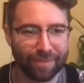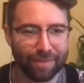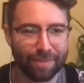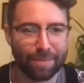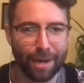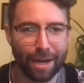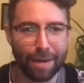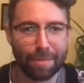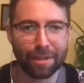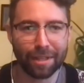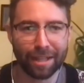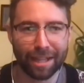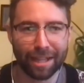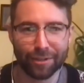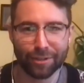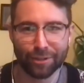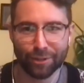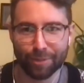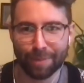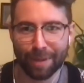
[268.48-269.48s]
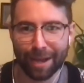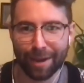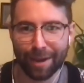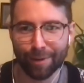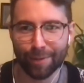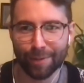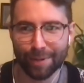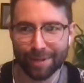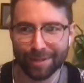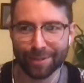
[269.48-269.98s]
Bob allows you
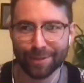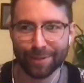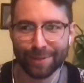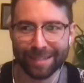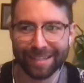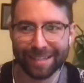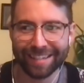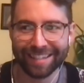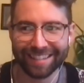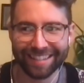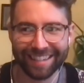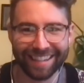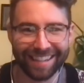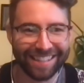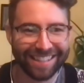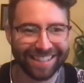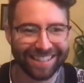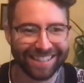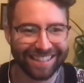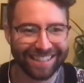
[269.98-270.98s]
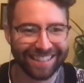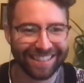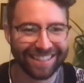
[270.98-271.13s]
power once a week. Nice.